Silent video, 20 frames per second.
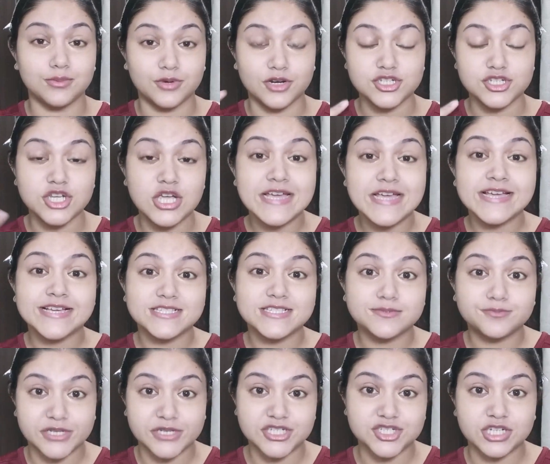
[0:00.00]
brush,
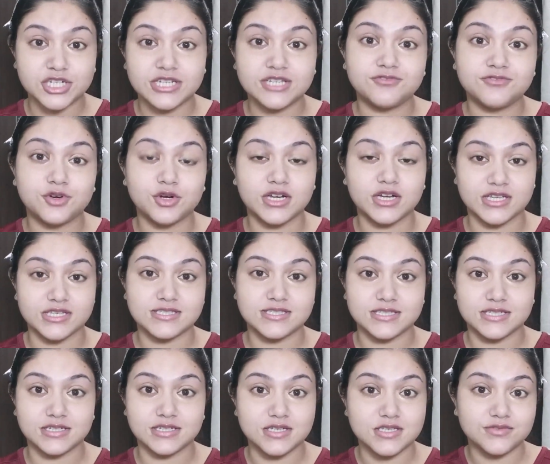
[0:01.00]
especially for
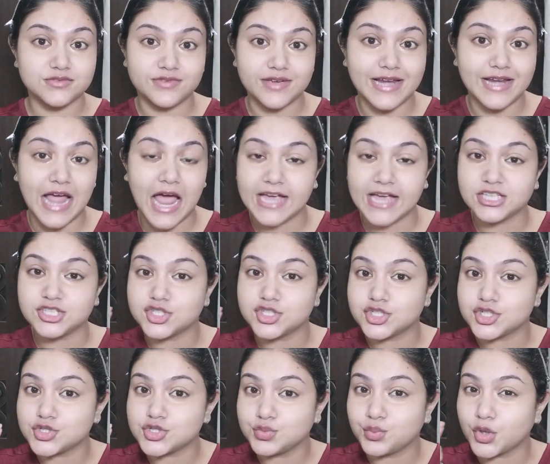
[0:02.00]
concealers where I
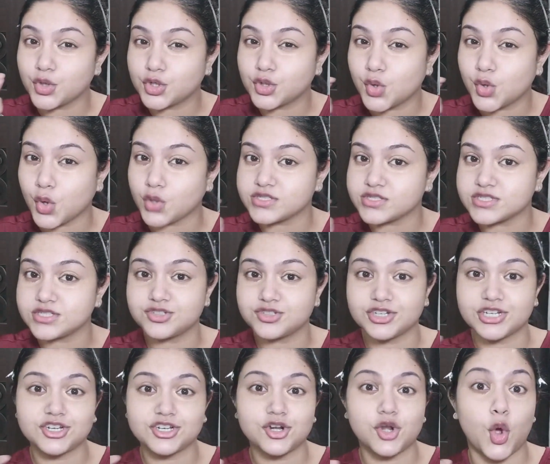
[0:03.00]
just want to
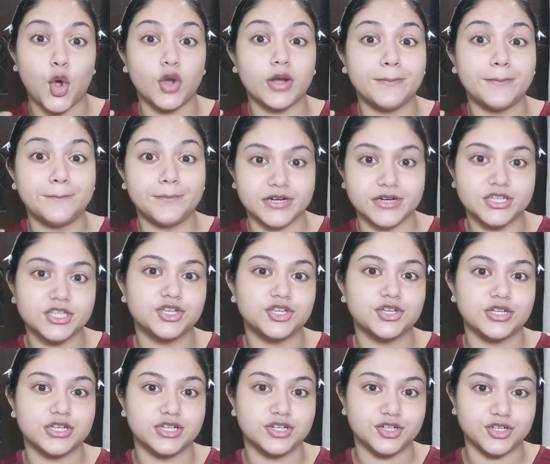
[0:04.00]
concentrate it on a
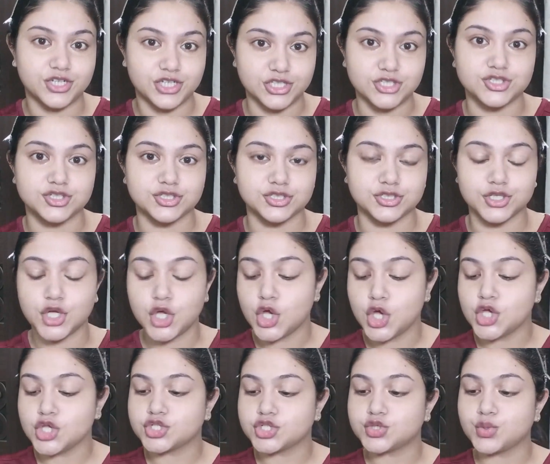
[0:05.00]
particular region.
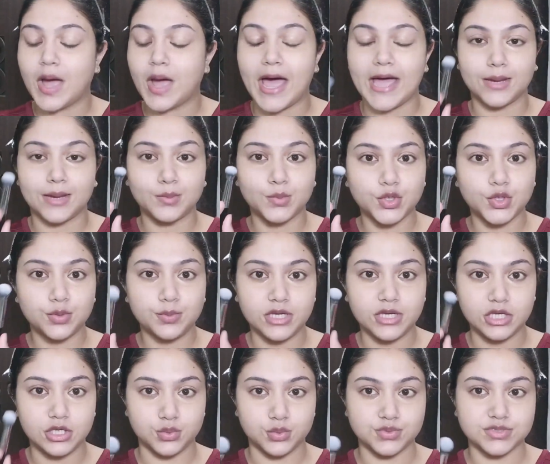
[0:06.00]
So I'm going to be
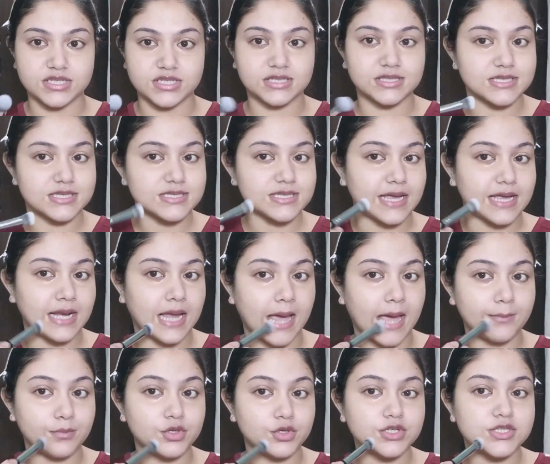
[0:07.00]
using this and
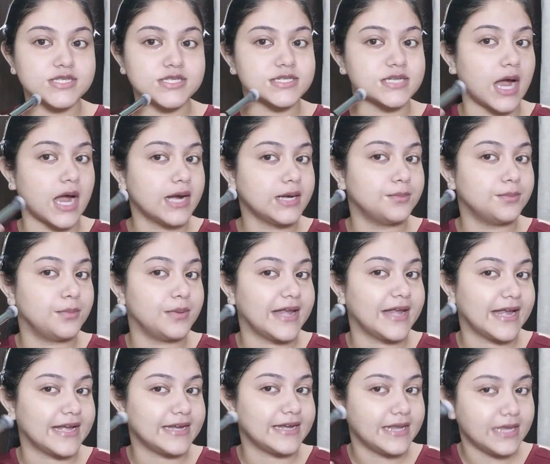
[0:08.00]
I'm going to start
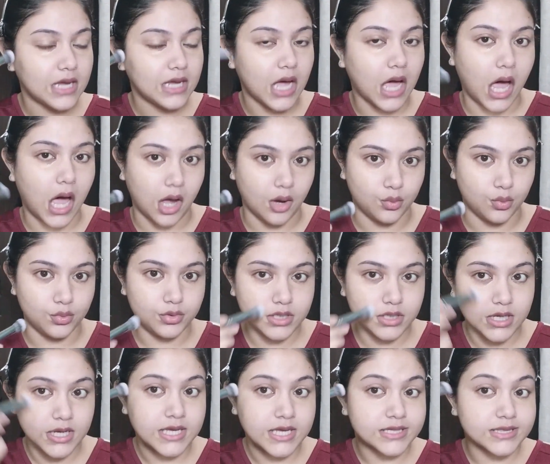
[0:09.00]
blending out
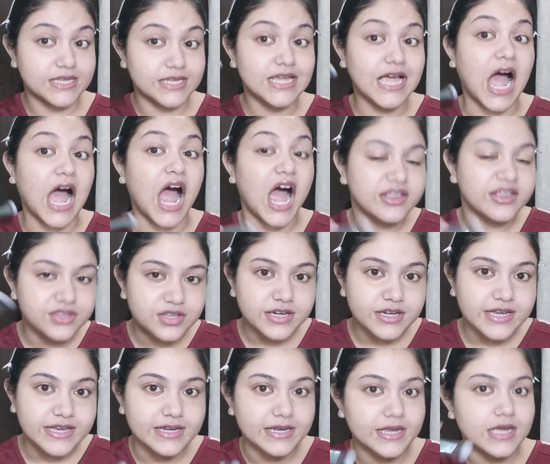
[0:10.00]
the other
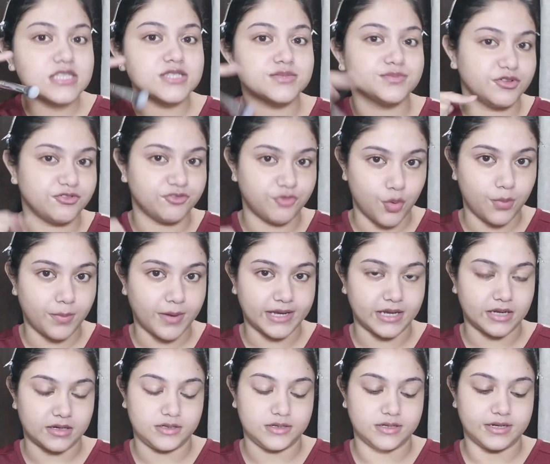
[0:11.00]
areas before my
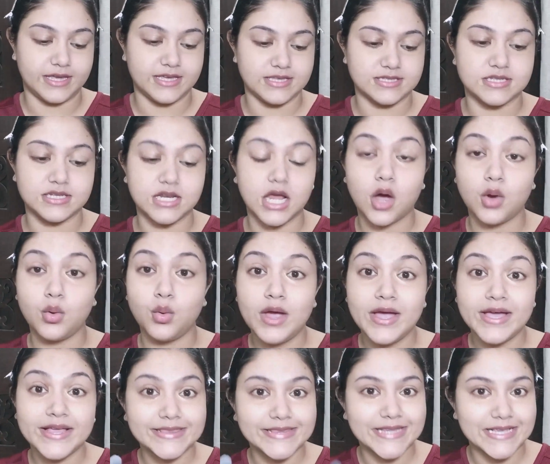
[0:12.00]
under eyes. Now
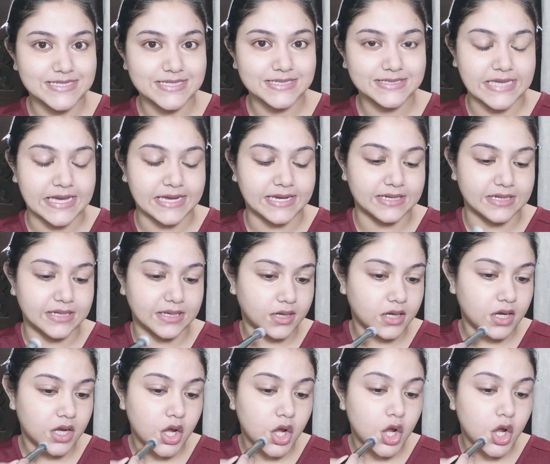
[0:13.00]
there's a technique.